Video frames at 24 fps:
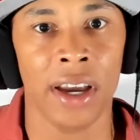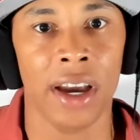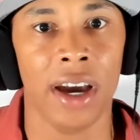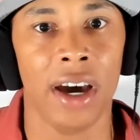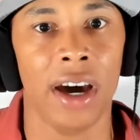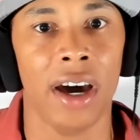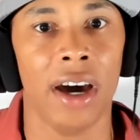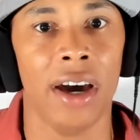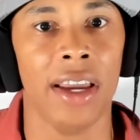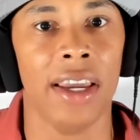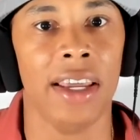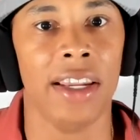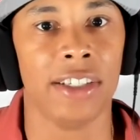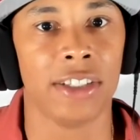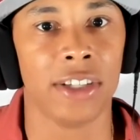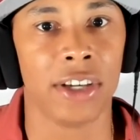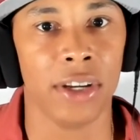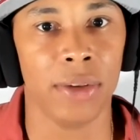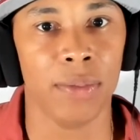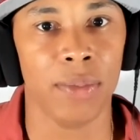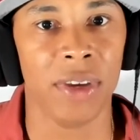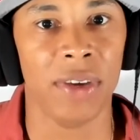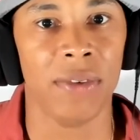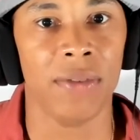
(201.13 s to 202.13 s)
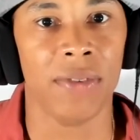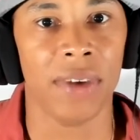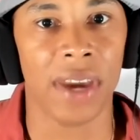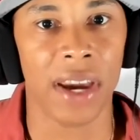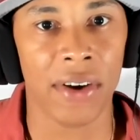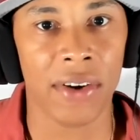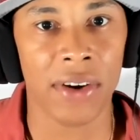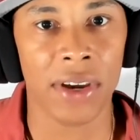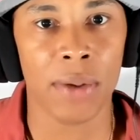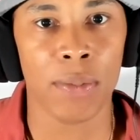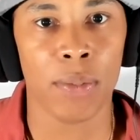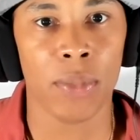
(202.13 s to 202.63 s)
Uh, it is going to be
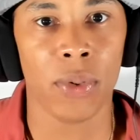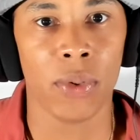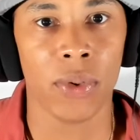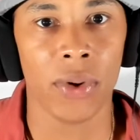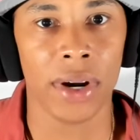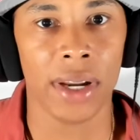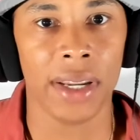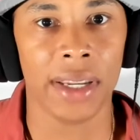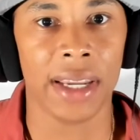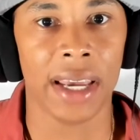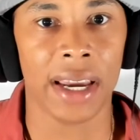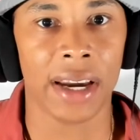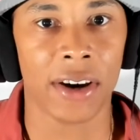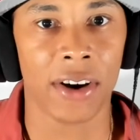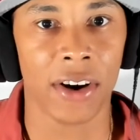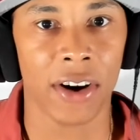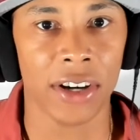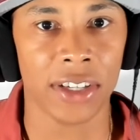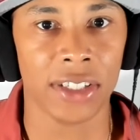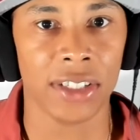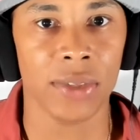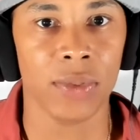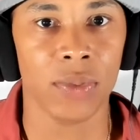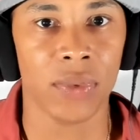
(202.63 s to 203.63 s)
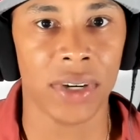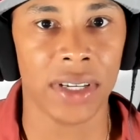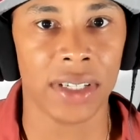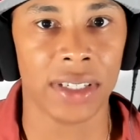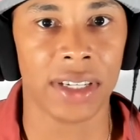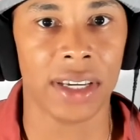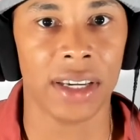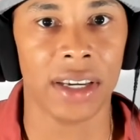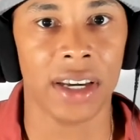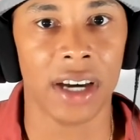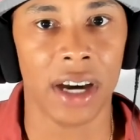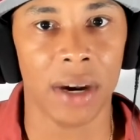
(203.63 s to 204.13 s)
very important that Carson Wentz
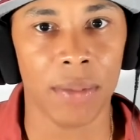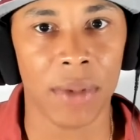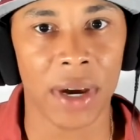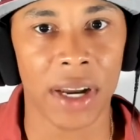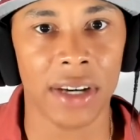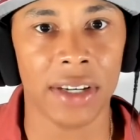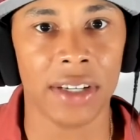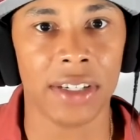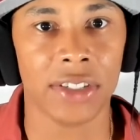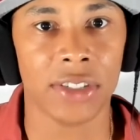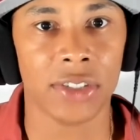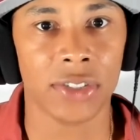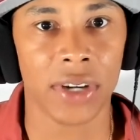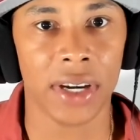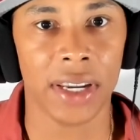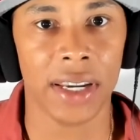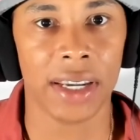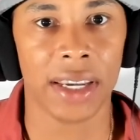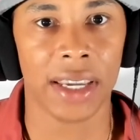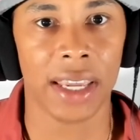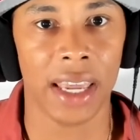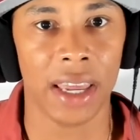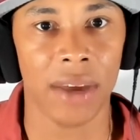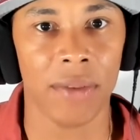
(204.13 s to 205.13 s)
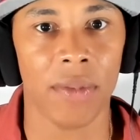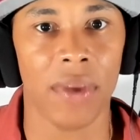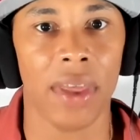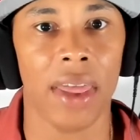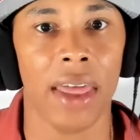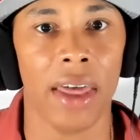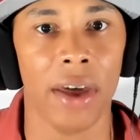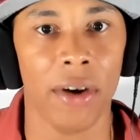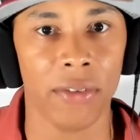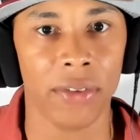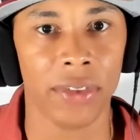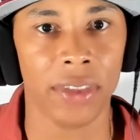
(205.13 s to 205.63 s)
can come out of this training camp
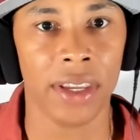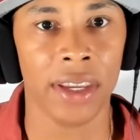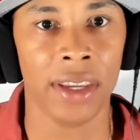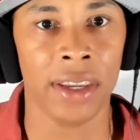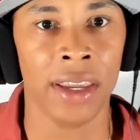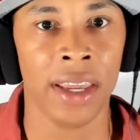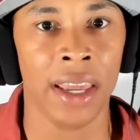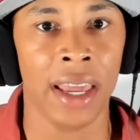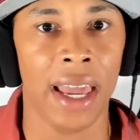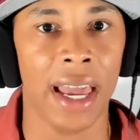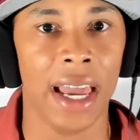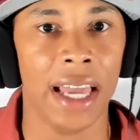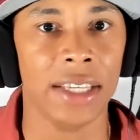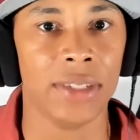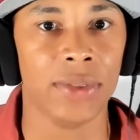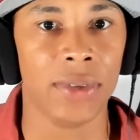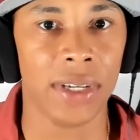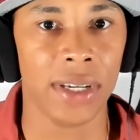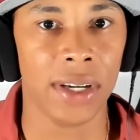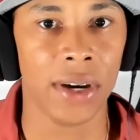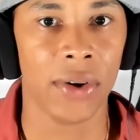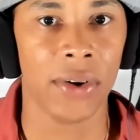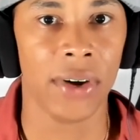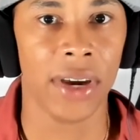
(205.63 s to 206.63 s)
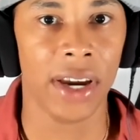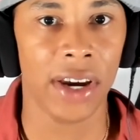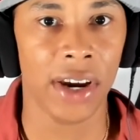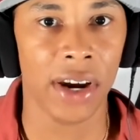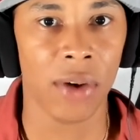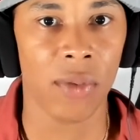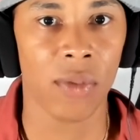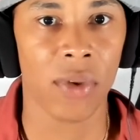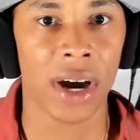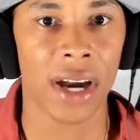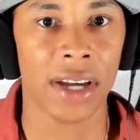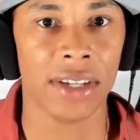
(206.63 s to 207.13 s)
healthy. As we know here
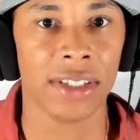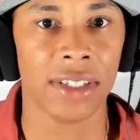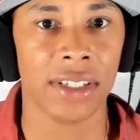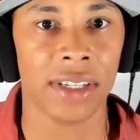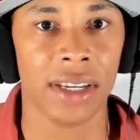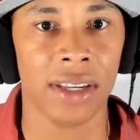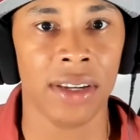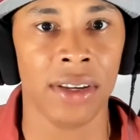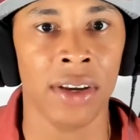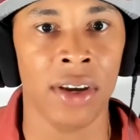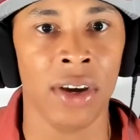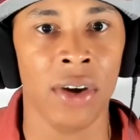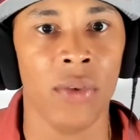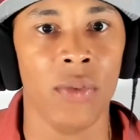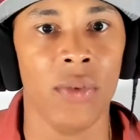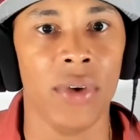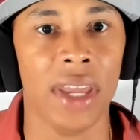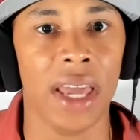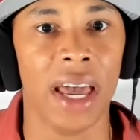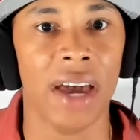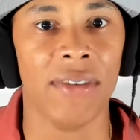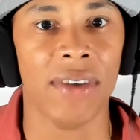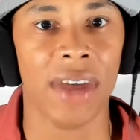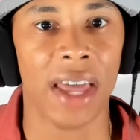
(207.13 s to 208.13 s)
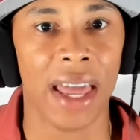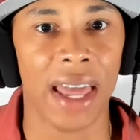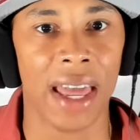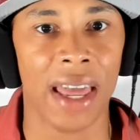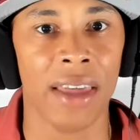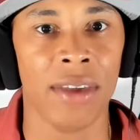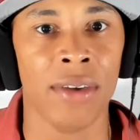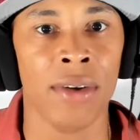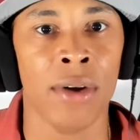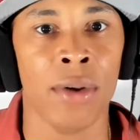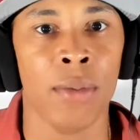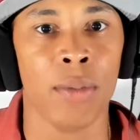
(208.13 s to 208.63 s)
in Washington, we have
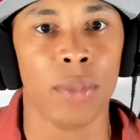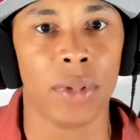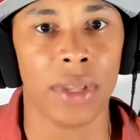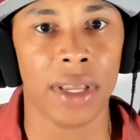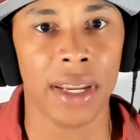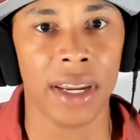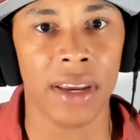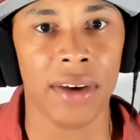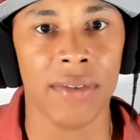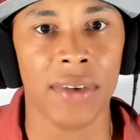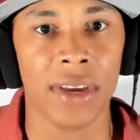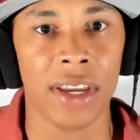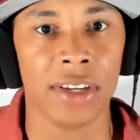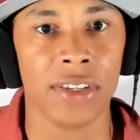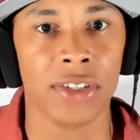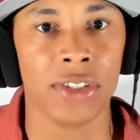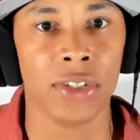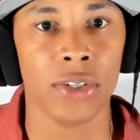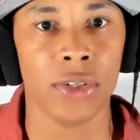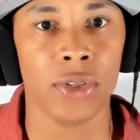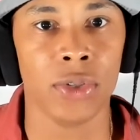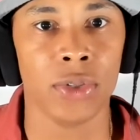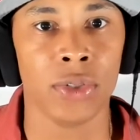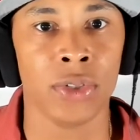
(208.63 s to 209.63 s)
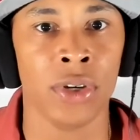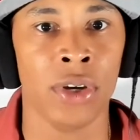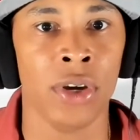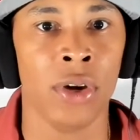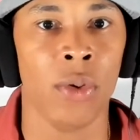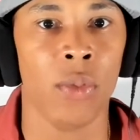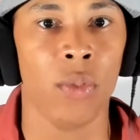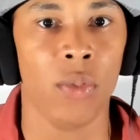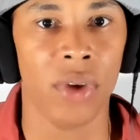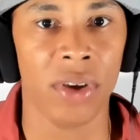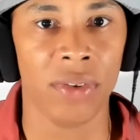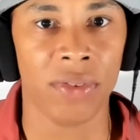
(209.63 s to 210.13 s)
had plenty of issues
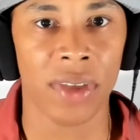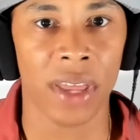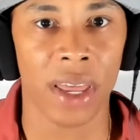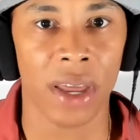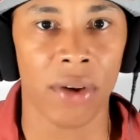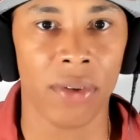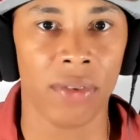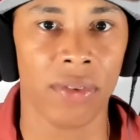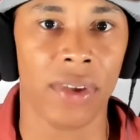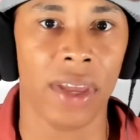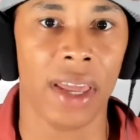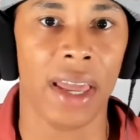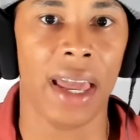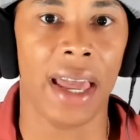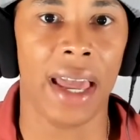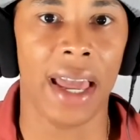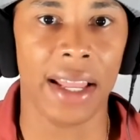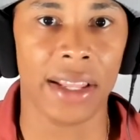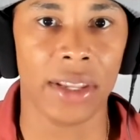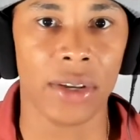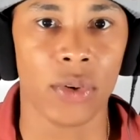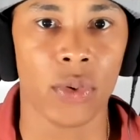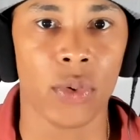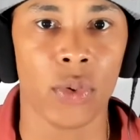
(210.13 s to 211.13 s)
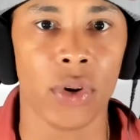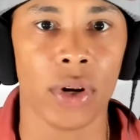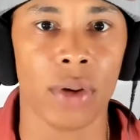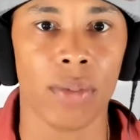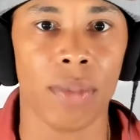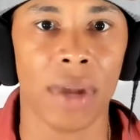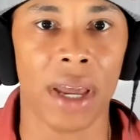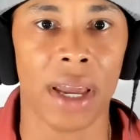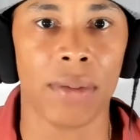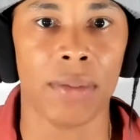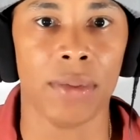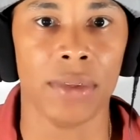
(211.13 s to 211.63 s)
with health at the
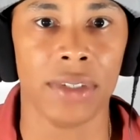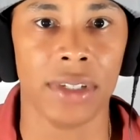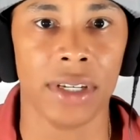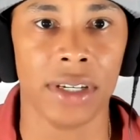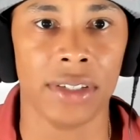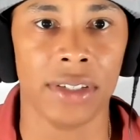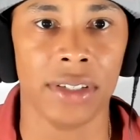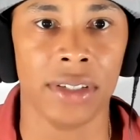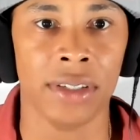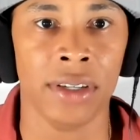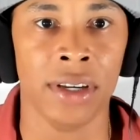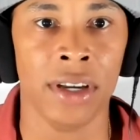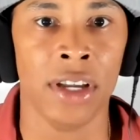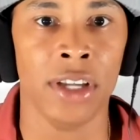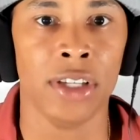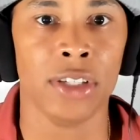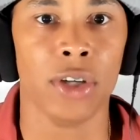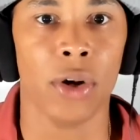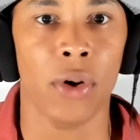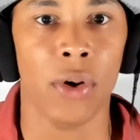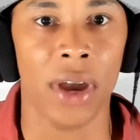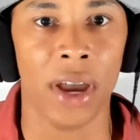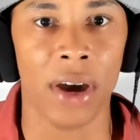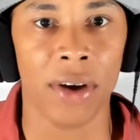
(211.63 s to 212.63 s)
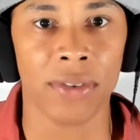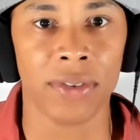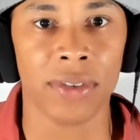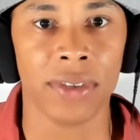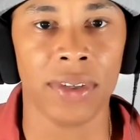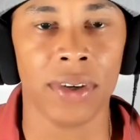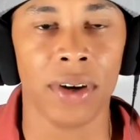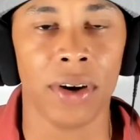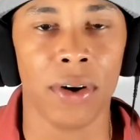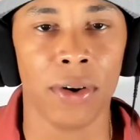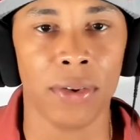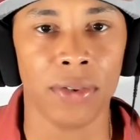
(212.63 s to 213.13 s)
quarterback position. So hopefully,
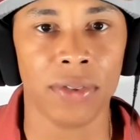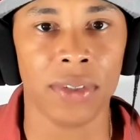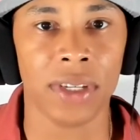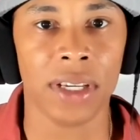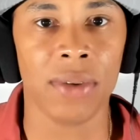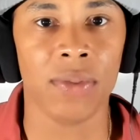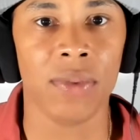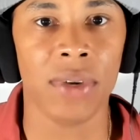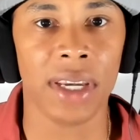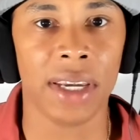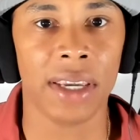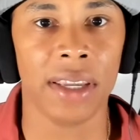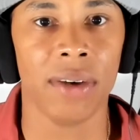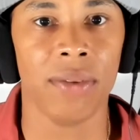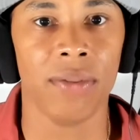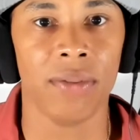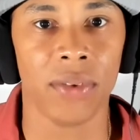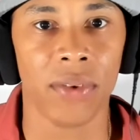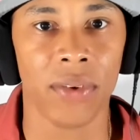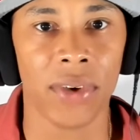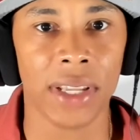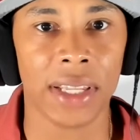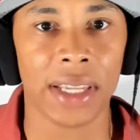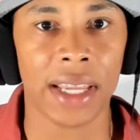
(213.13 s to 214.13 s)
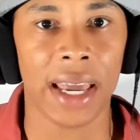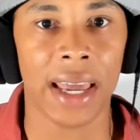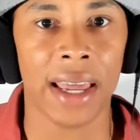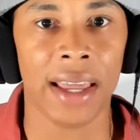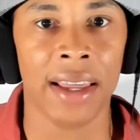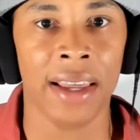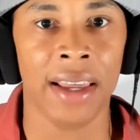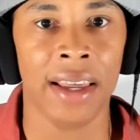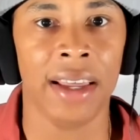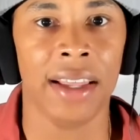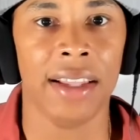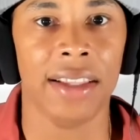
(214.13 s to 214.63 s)
hopefully we can avoid that
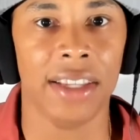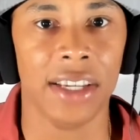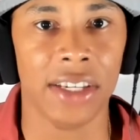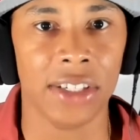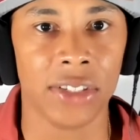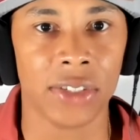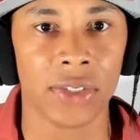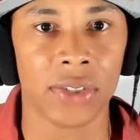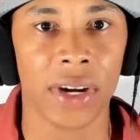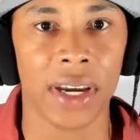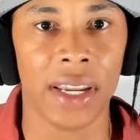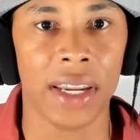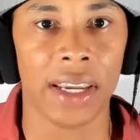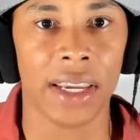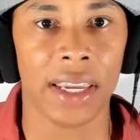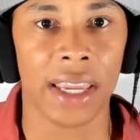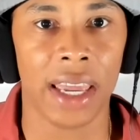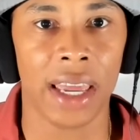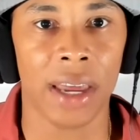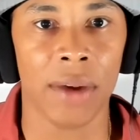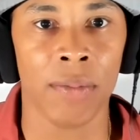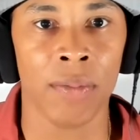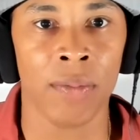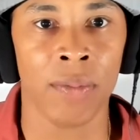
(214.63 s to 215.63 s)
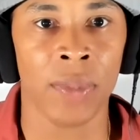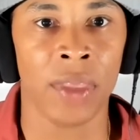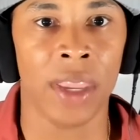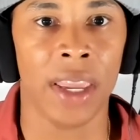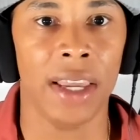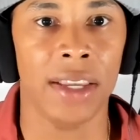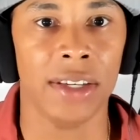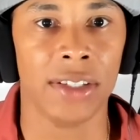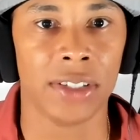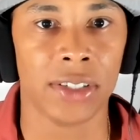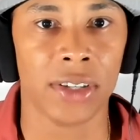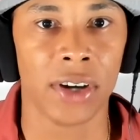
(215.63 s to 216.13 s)
this training camp
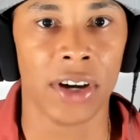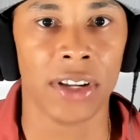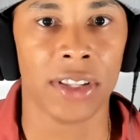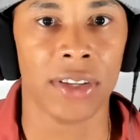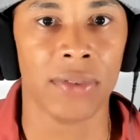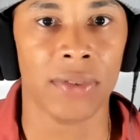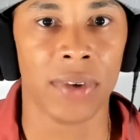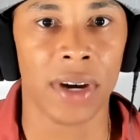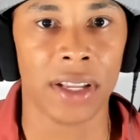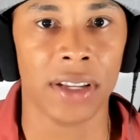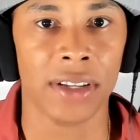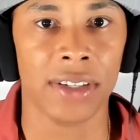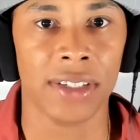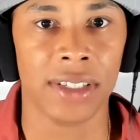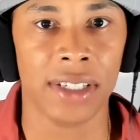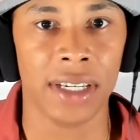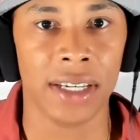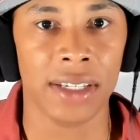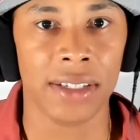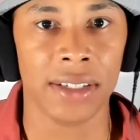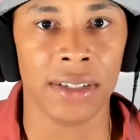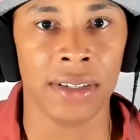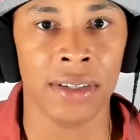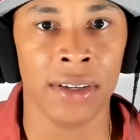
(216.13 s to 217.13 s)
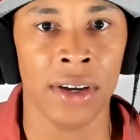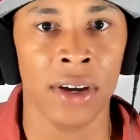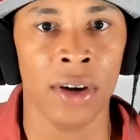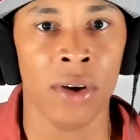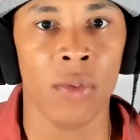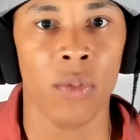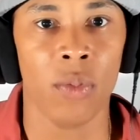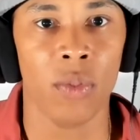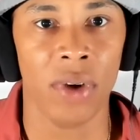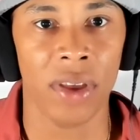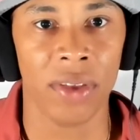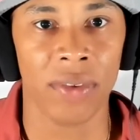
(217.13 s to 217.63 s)
and start the regular season
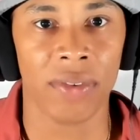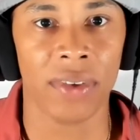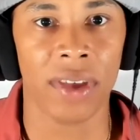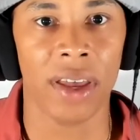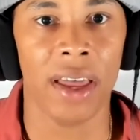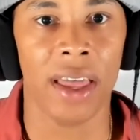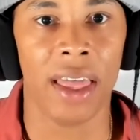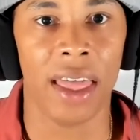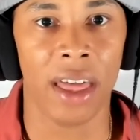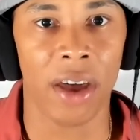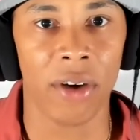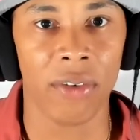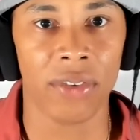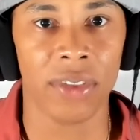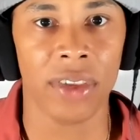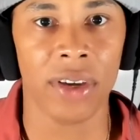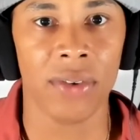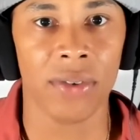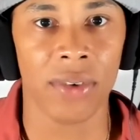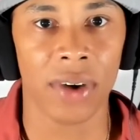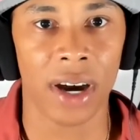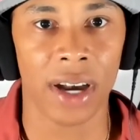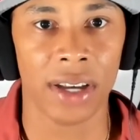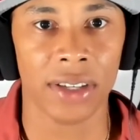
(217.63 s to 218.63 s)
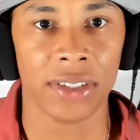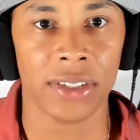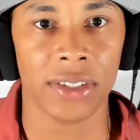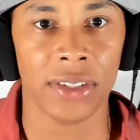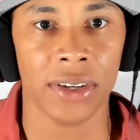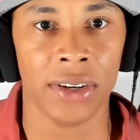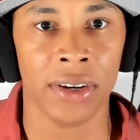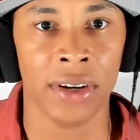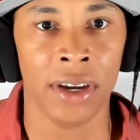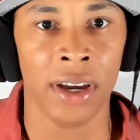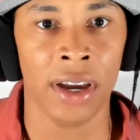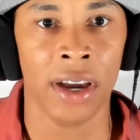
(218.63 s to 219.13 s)
with a healthy
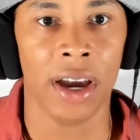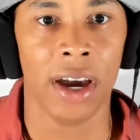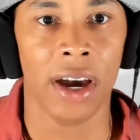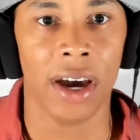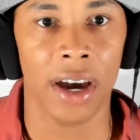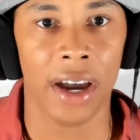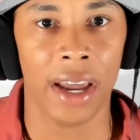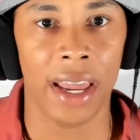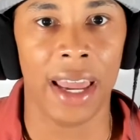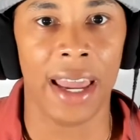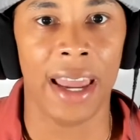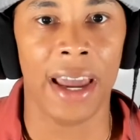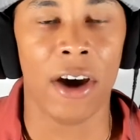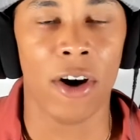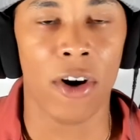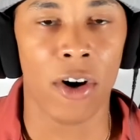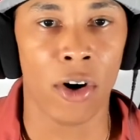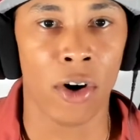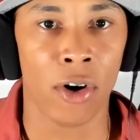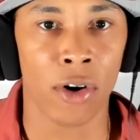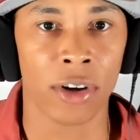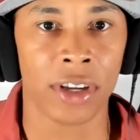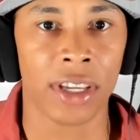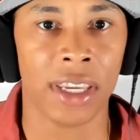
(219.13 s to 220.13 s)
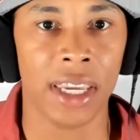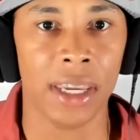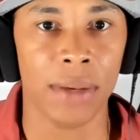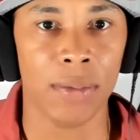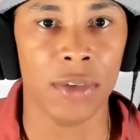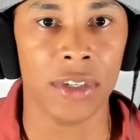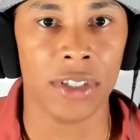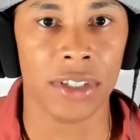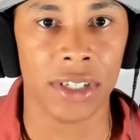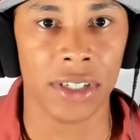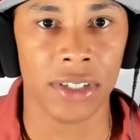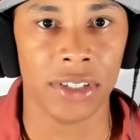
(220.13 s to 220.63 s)
roster uh, at all key
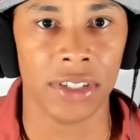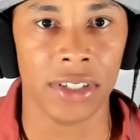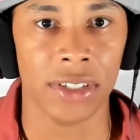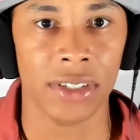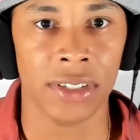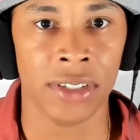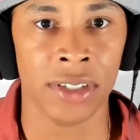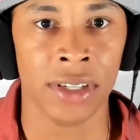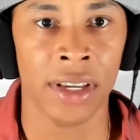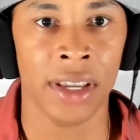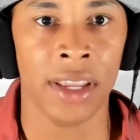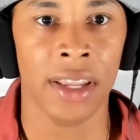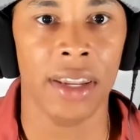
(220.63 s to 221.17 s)
positions.